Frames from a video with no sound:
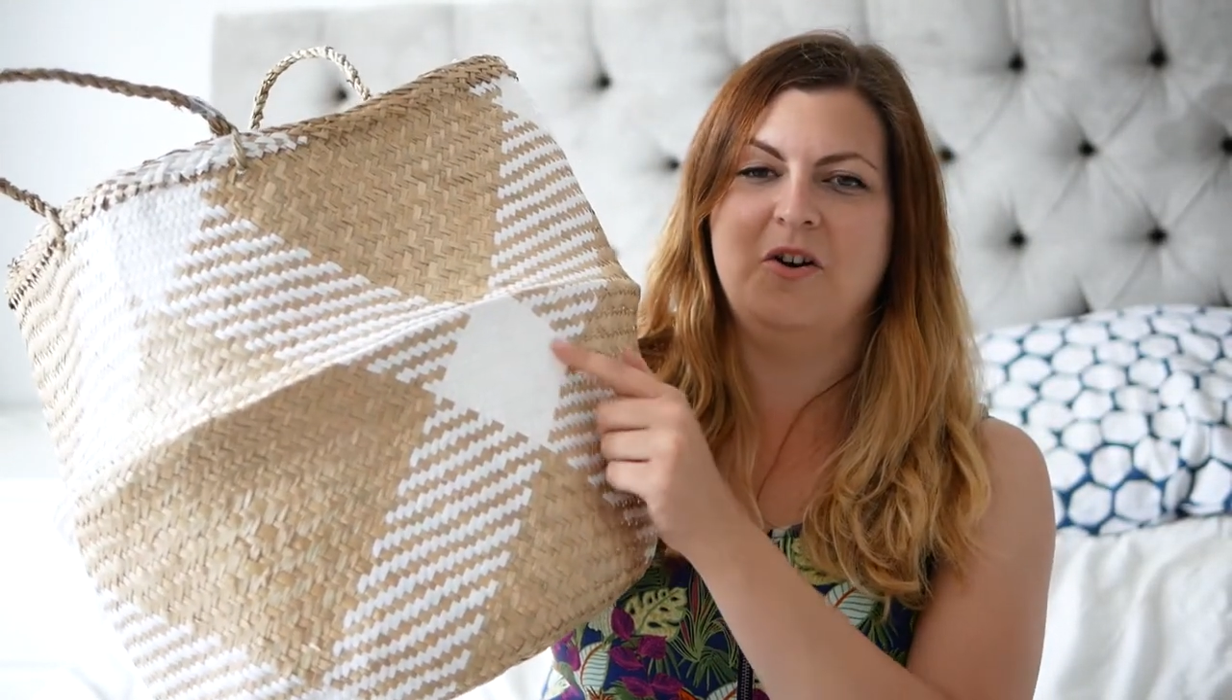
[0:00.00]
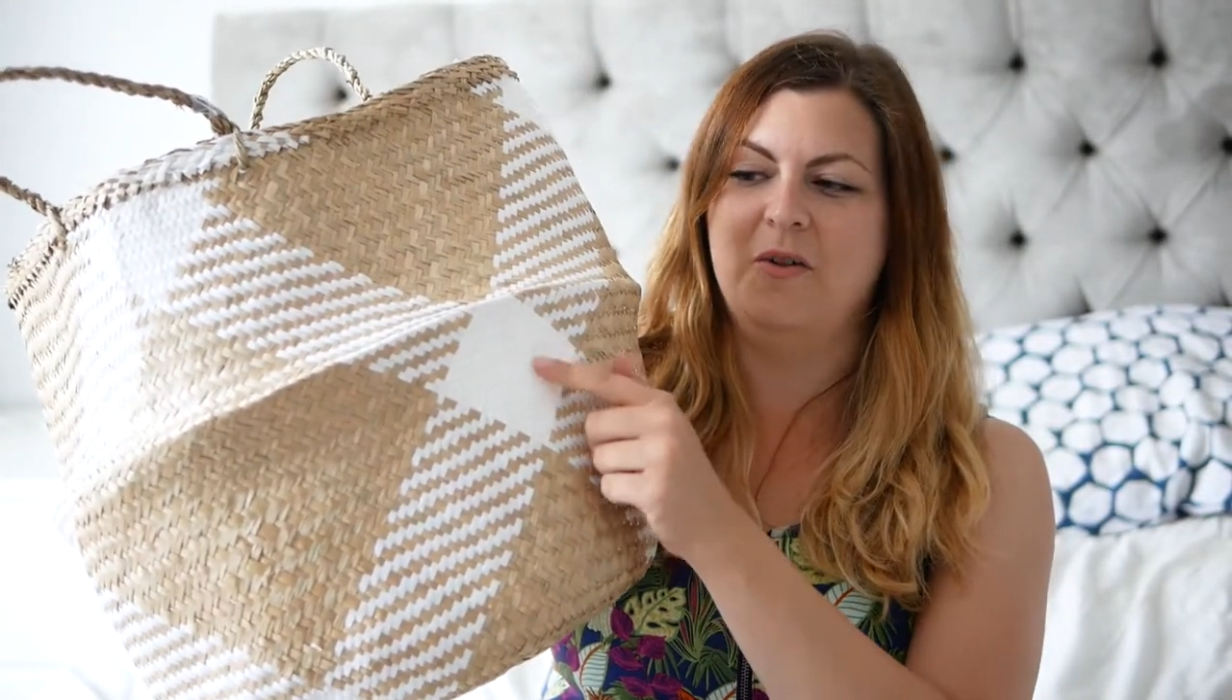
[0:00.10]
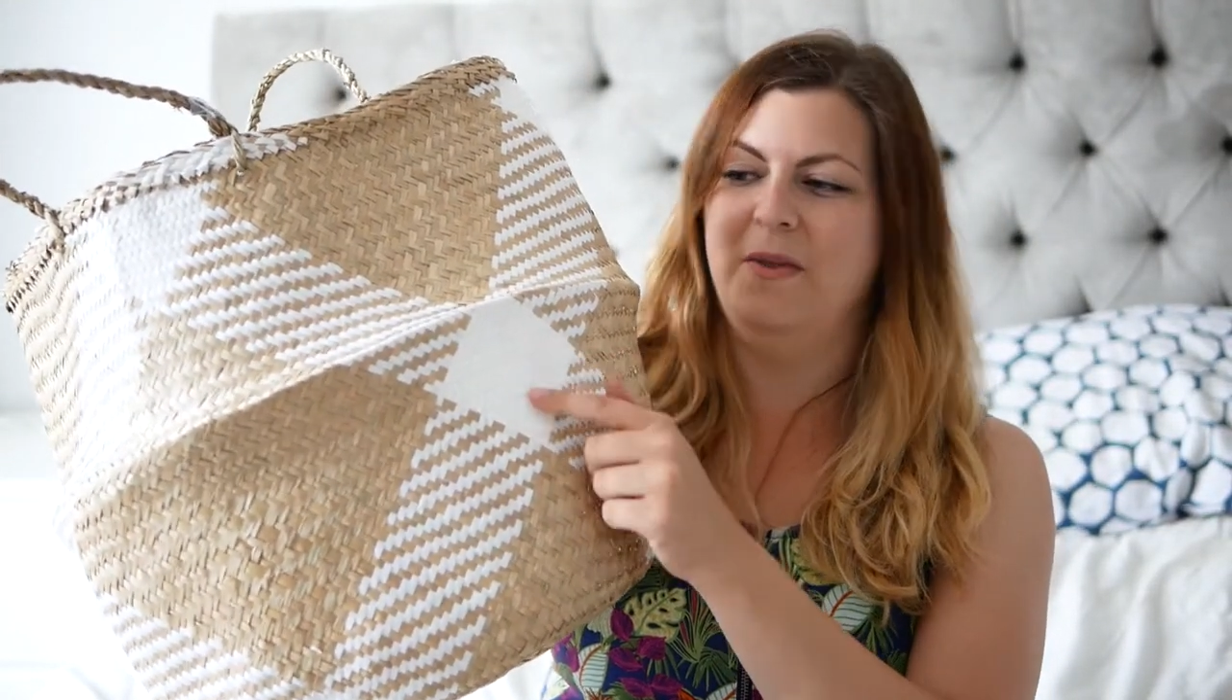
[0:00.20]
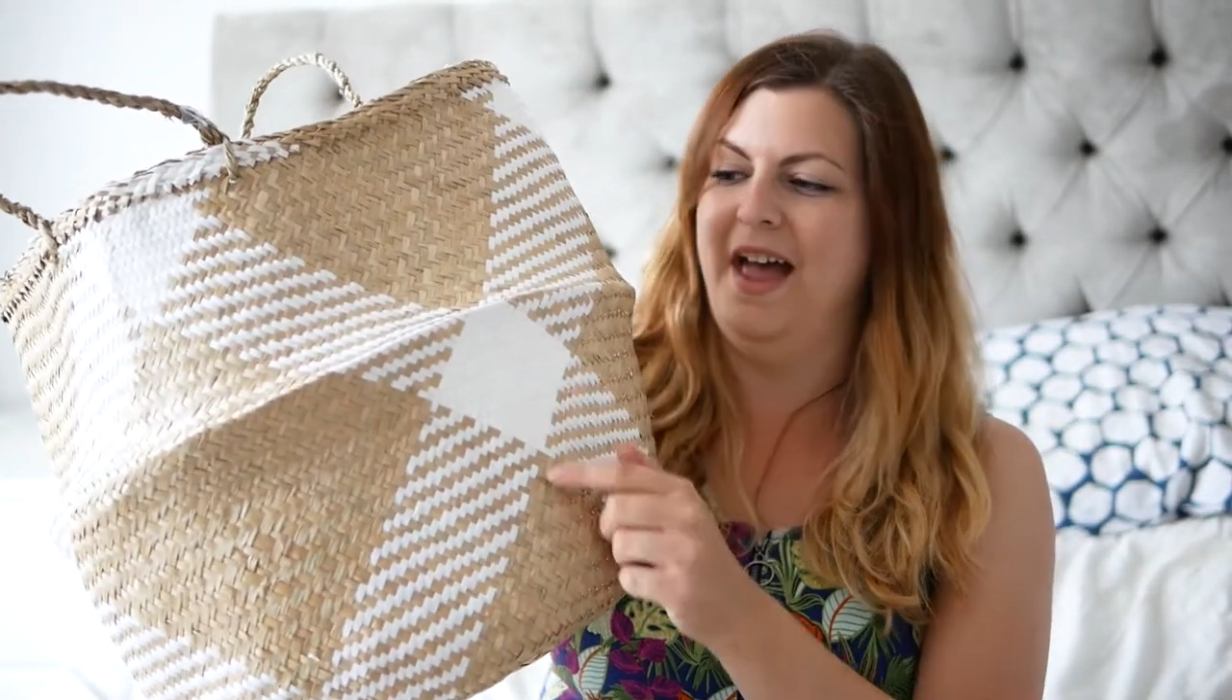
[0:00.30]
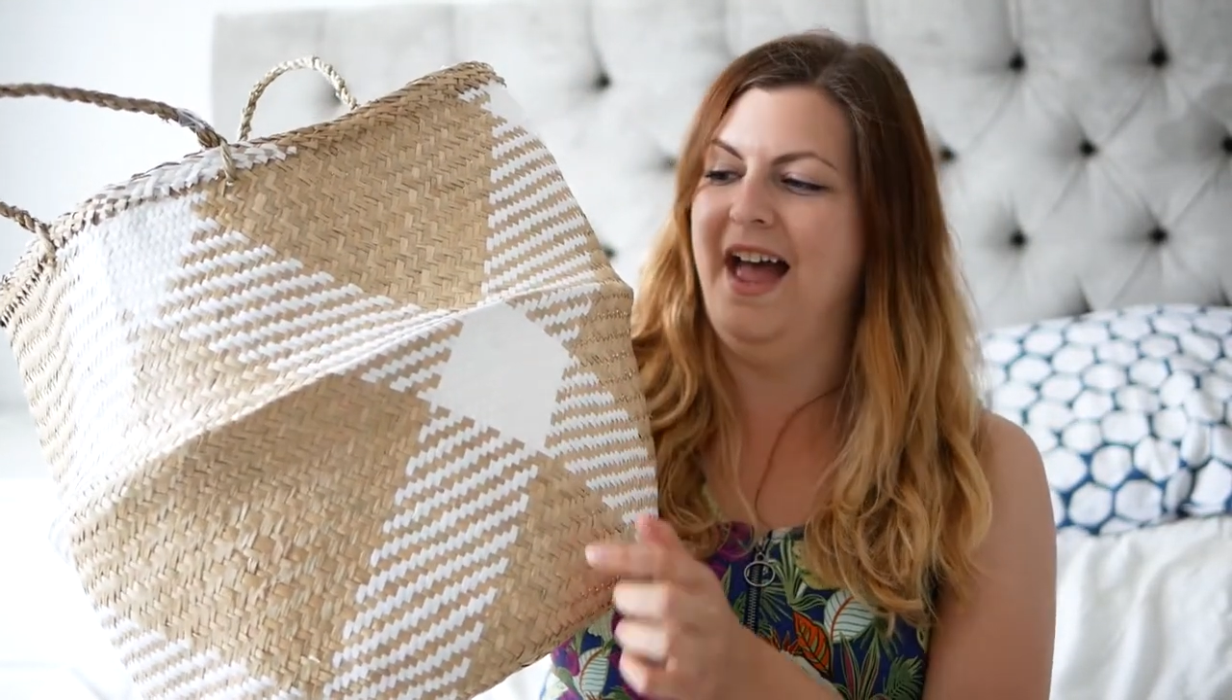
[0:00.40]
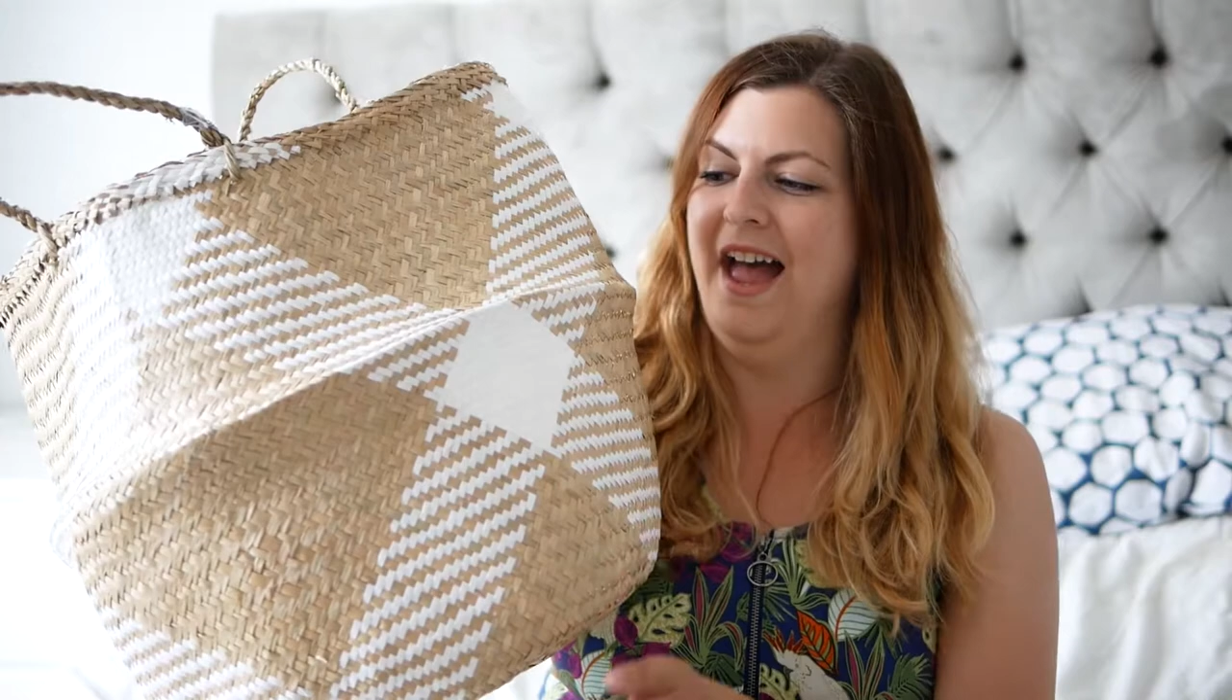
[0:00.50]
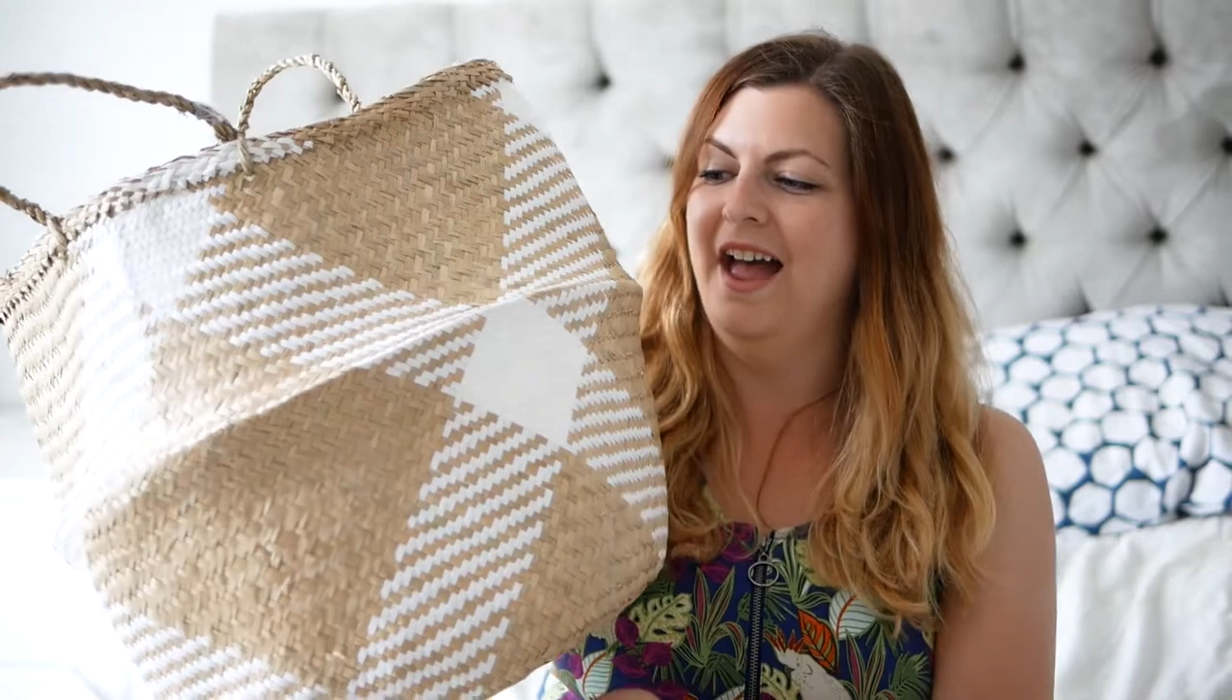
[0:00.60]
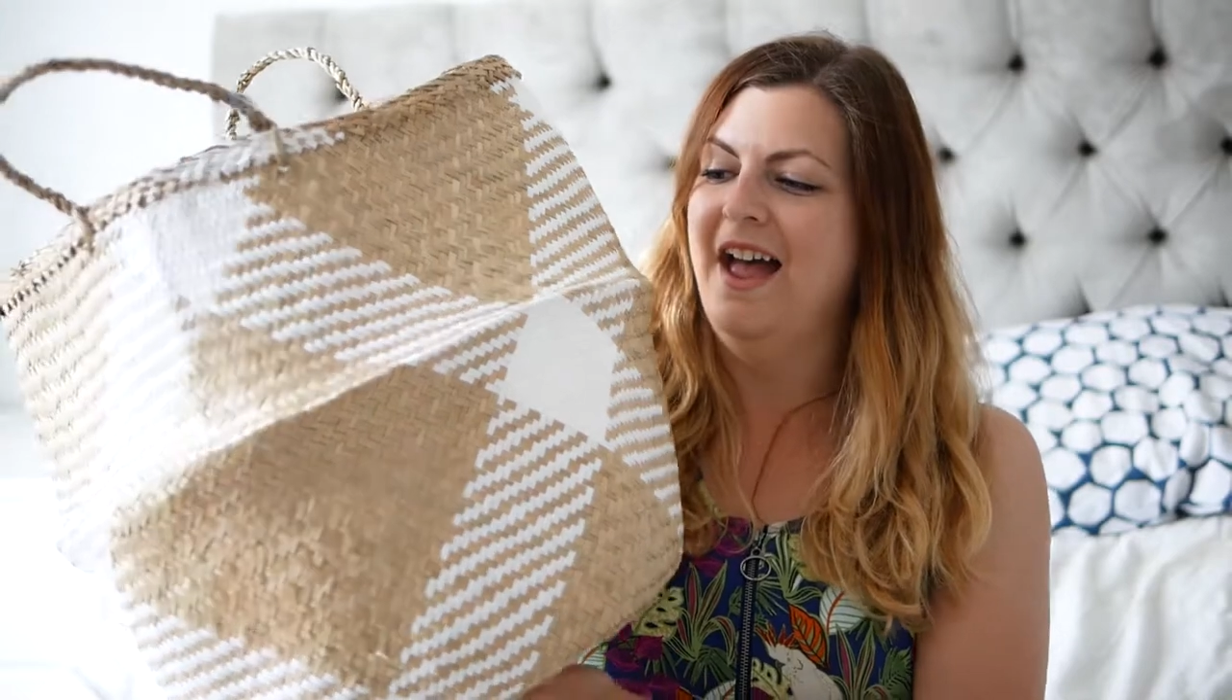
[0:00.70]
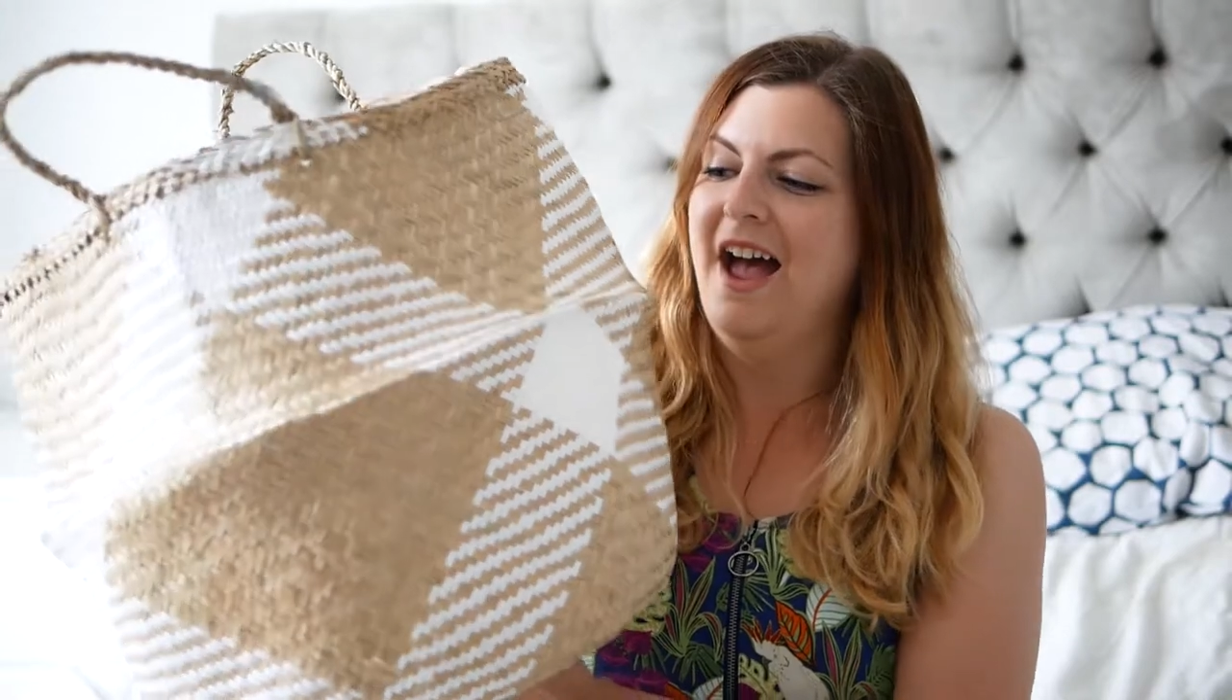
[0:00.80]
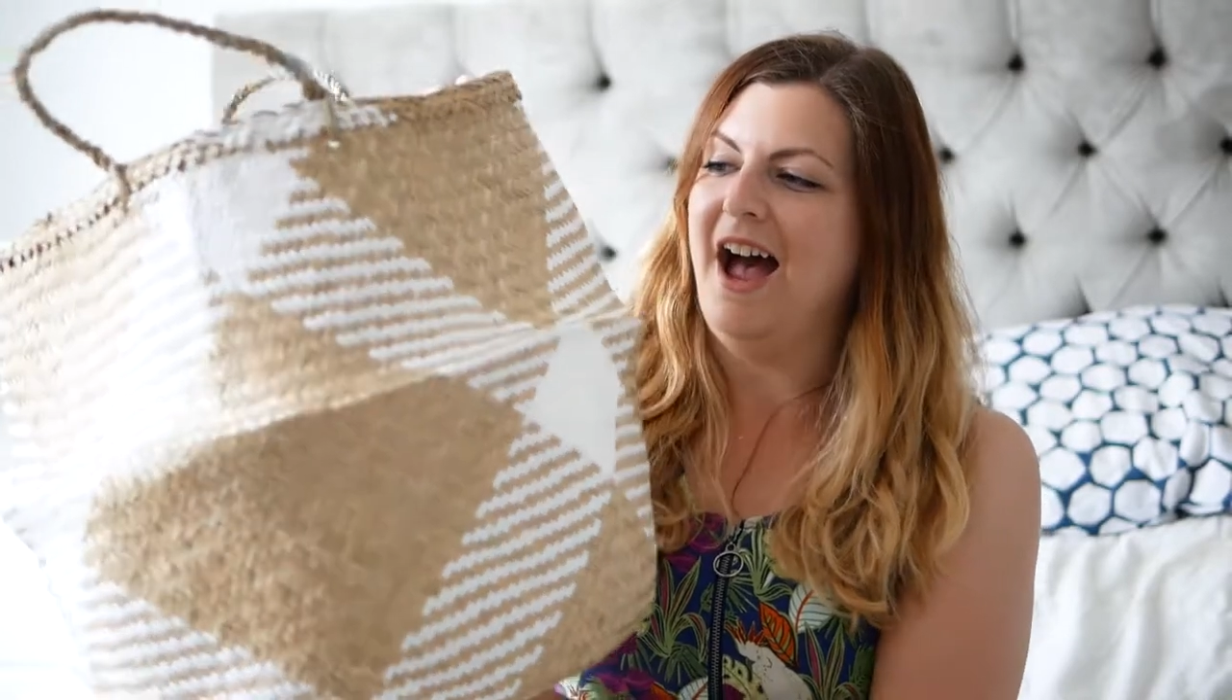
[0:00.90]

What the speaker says: on there,